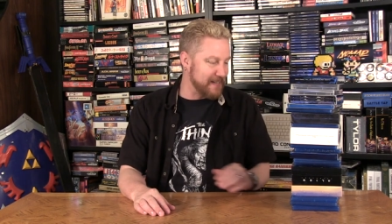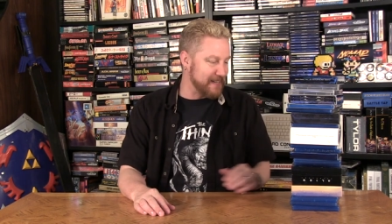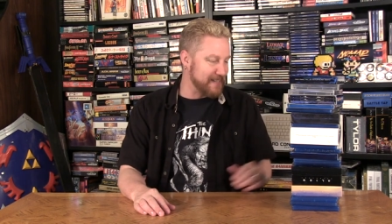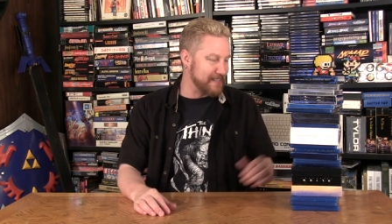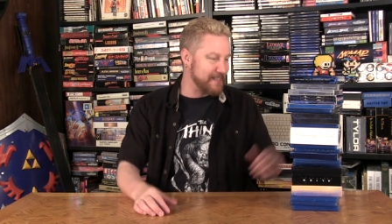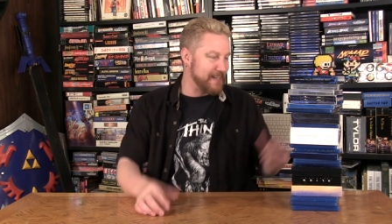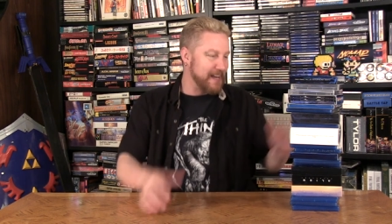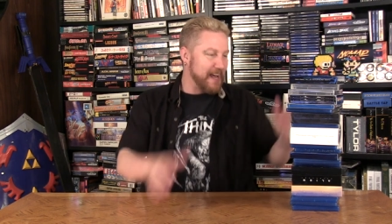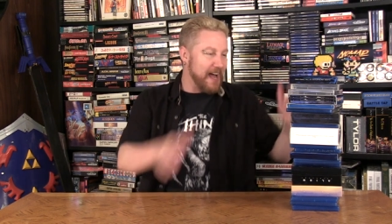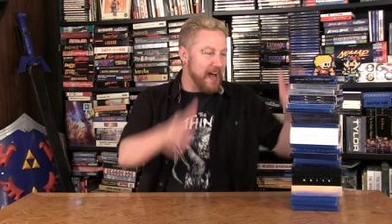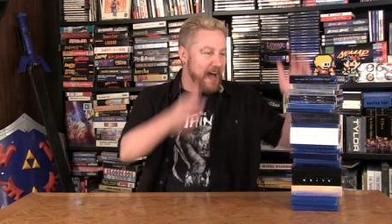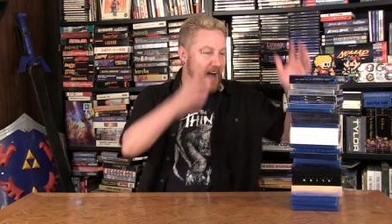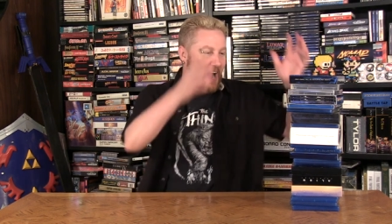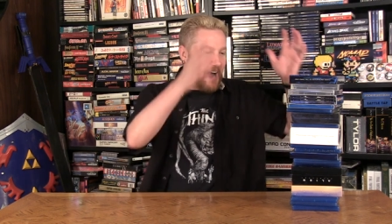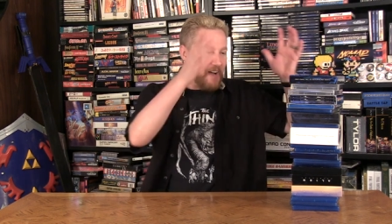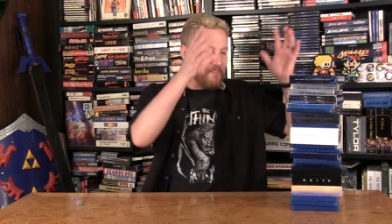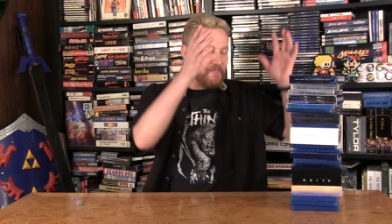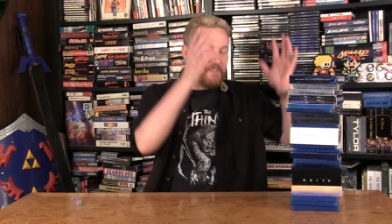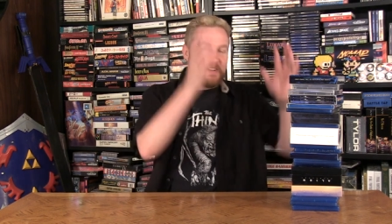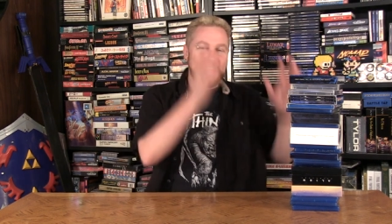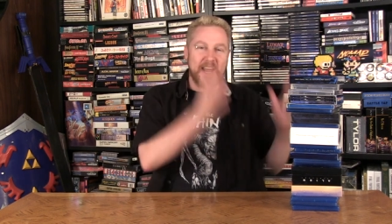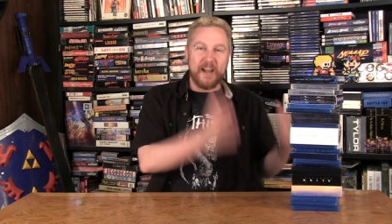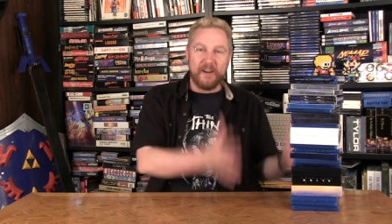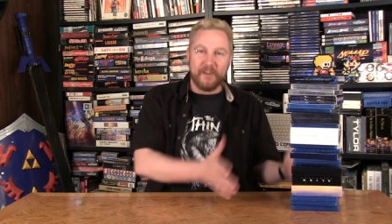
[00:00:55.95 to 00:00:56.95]
and
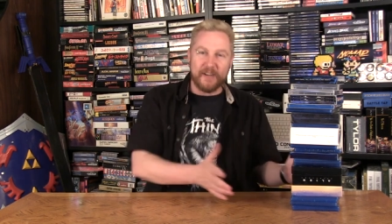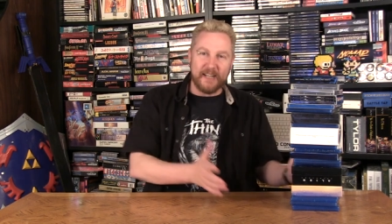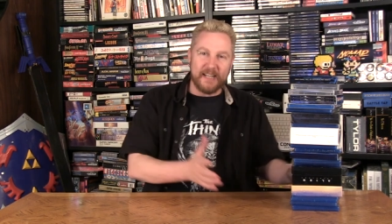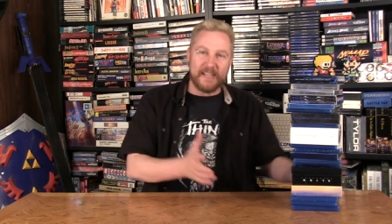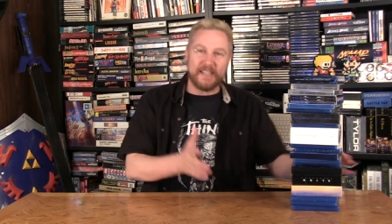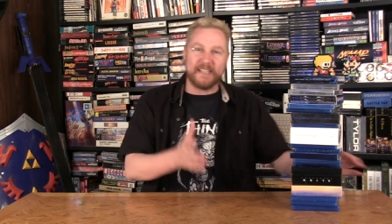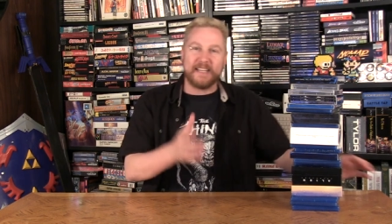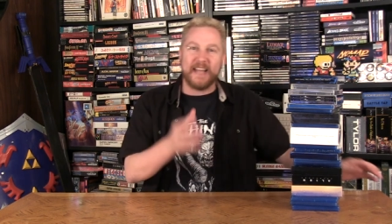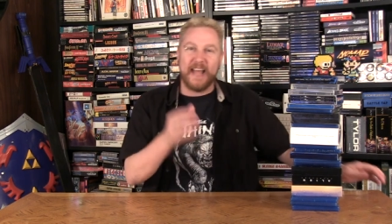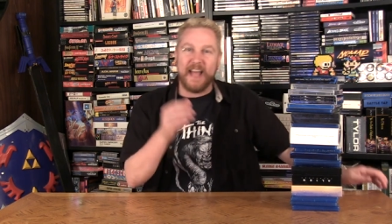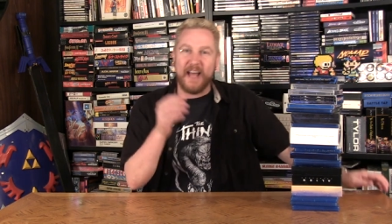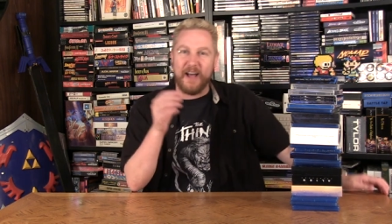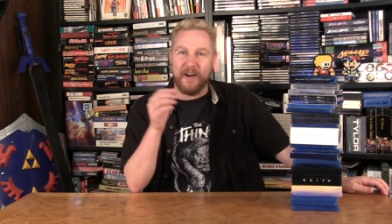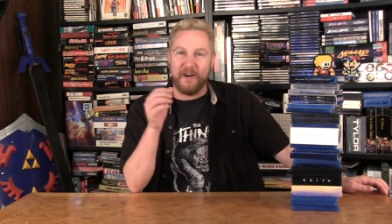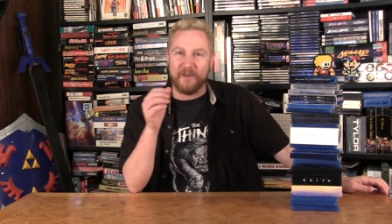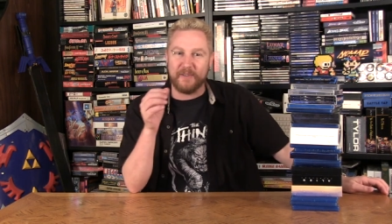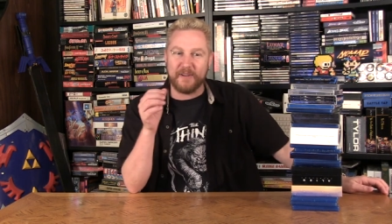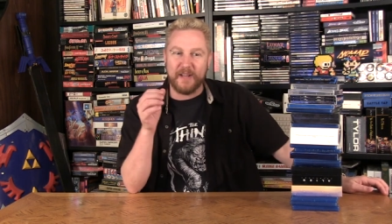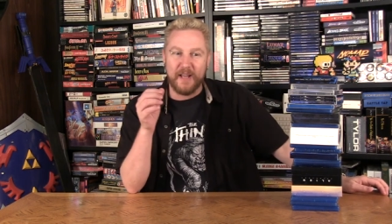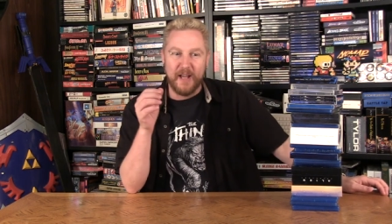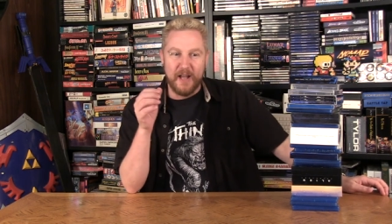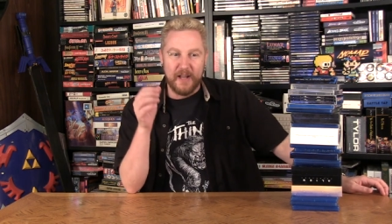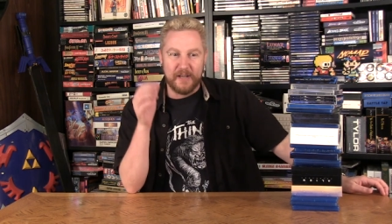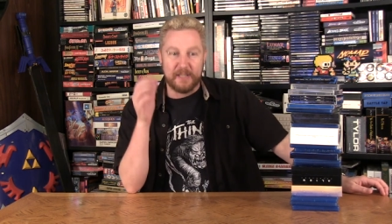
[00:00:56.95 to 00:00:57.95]
I've narrowed it
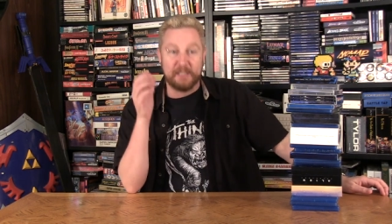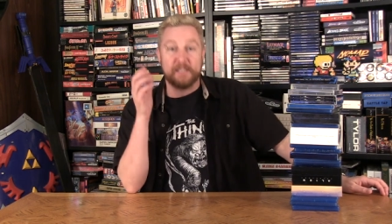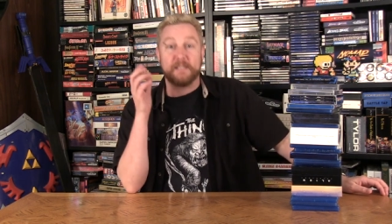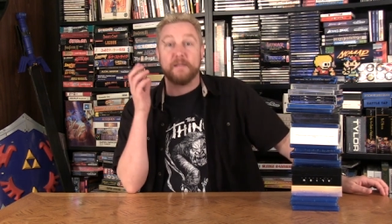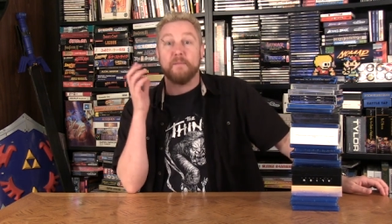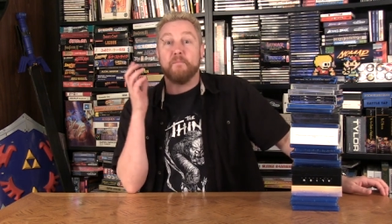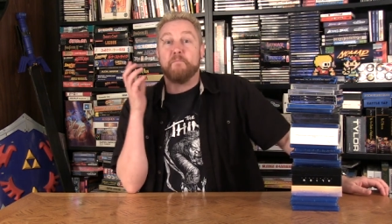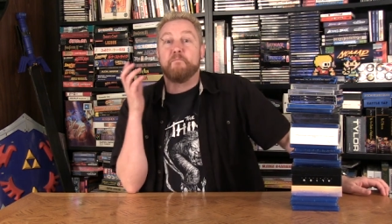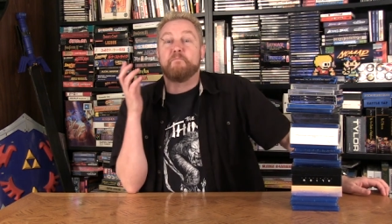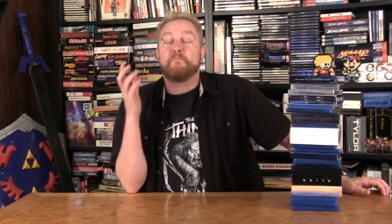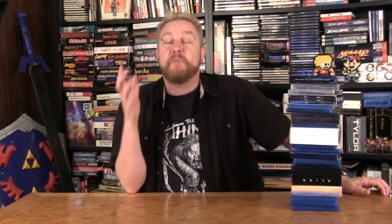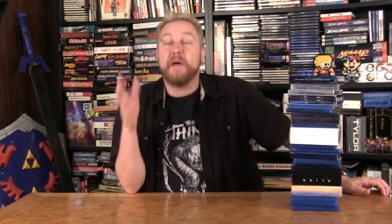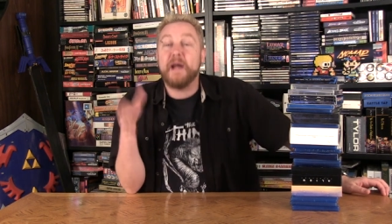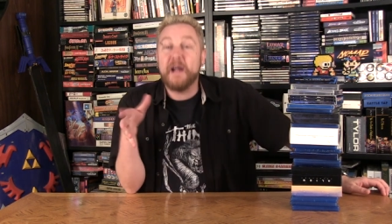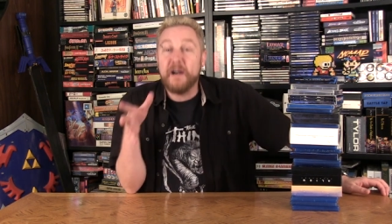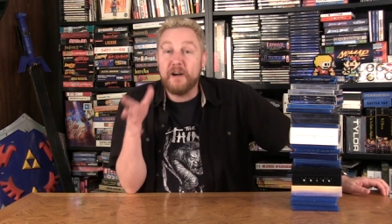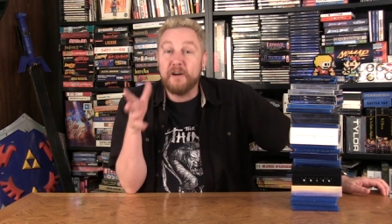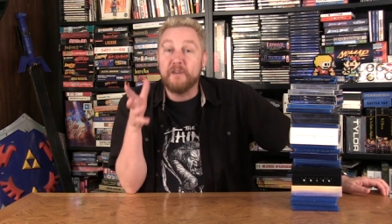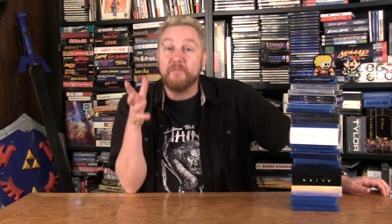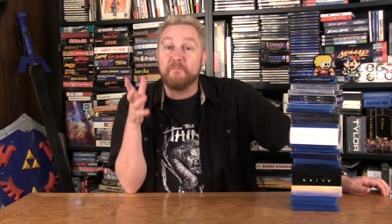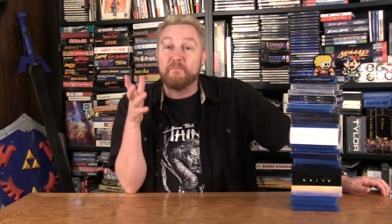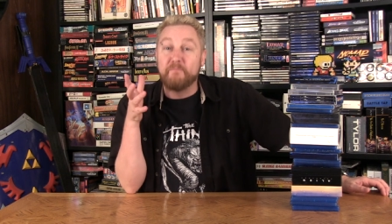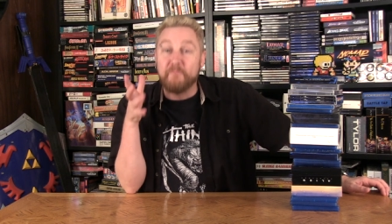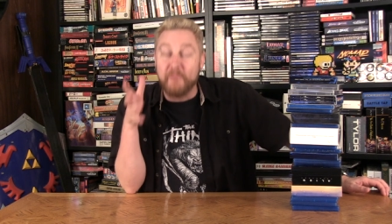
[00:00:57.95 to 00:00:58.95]
down to the
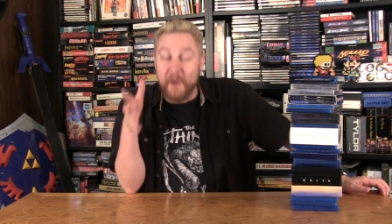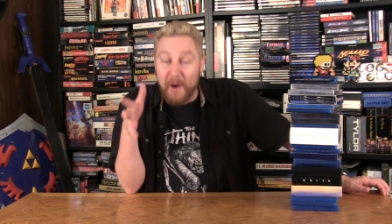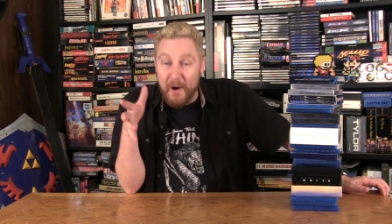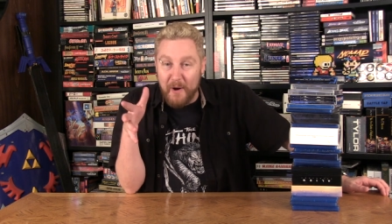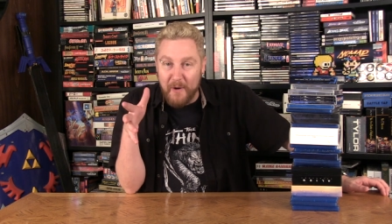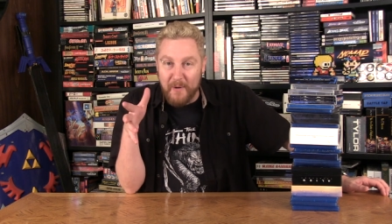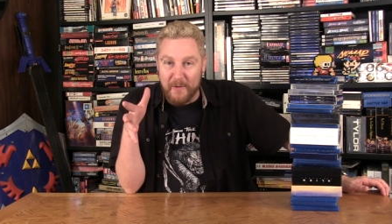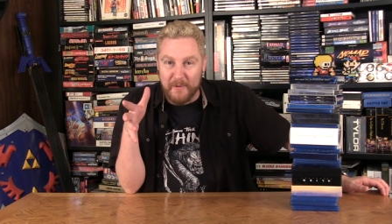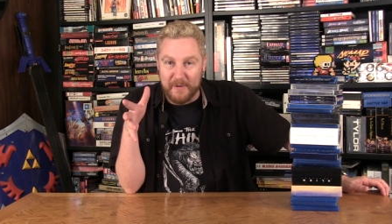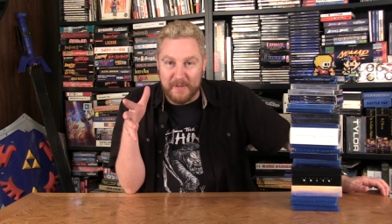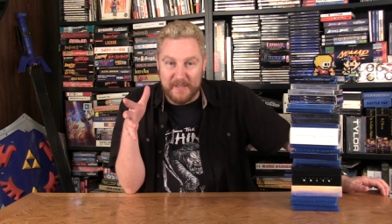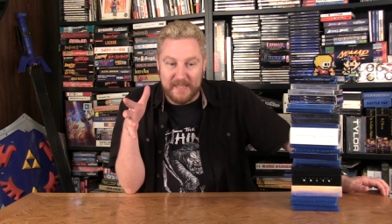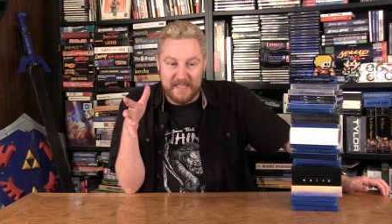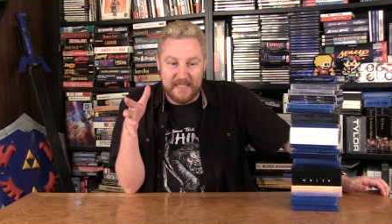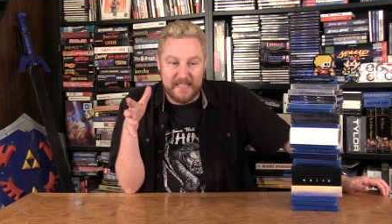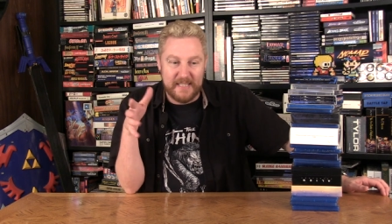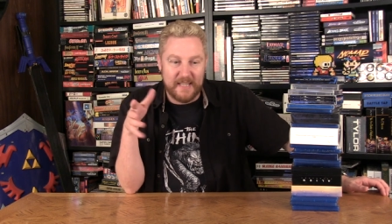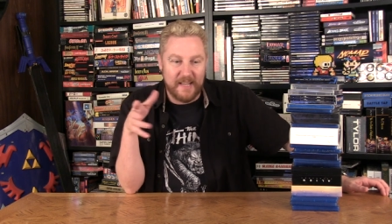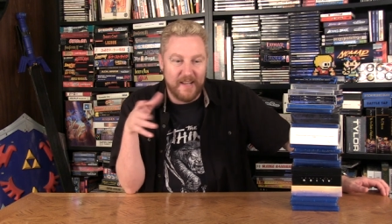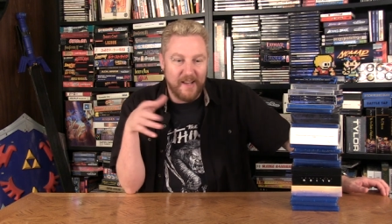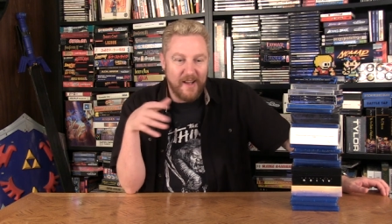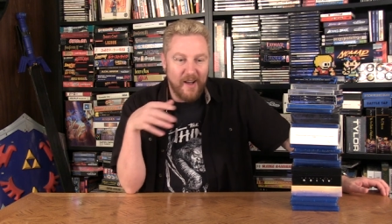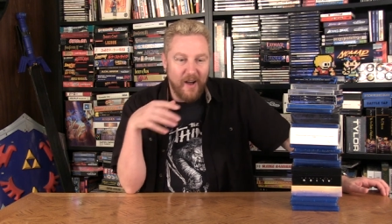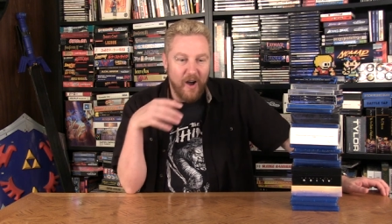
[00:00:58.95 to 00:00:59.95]
bare bones